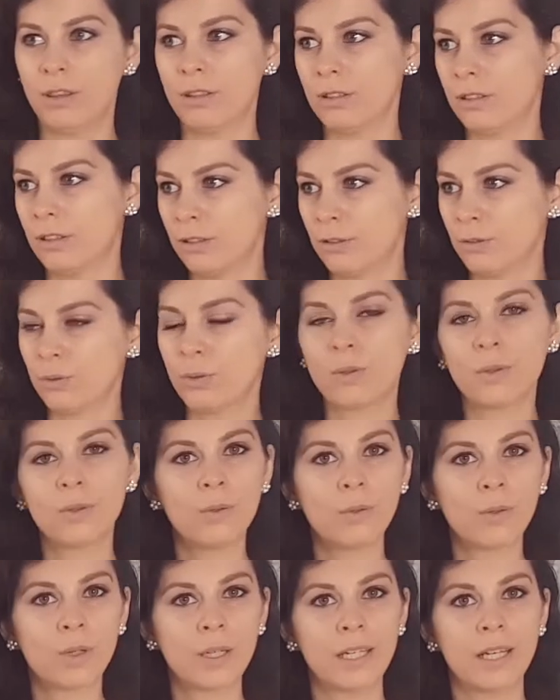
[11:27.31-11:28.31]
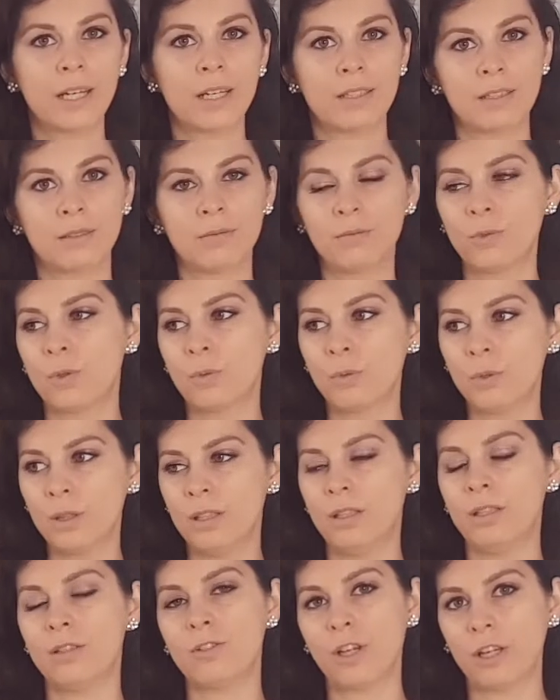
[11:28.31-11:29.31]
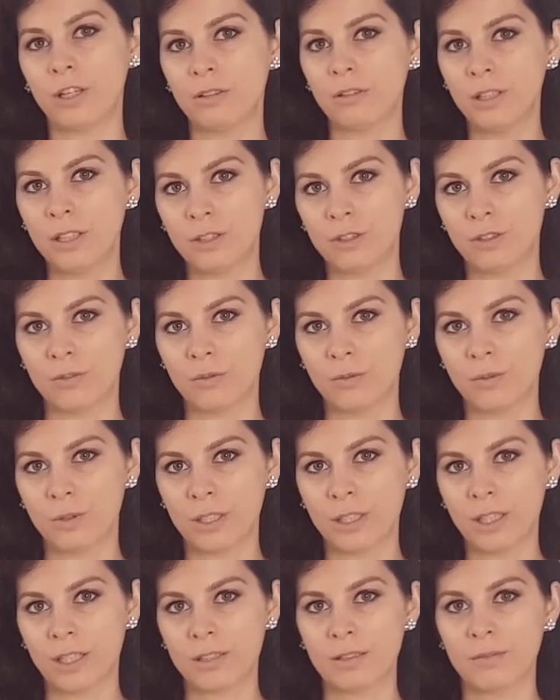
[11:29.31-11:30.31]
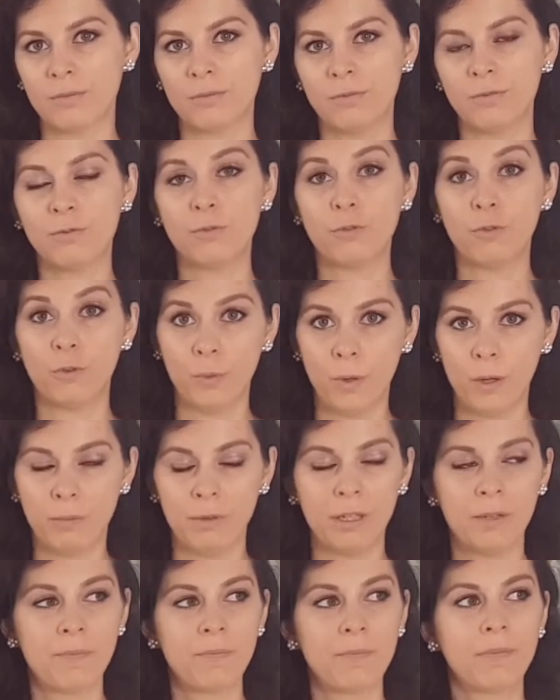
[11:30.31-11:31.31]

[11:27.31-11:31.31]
the clitoral orgasm or with the ejaculation orgasm for women.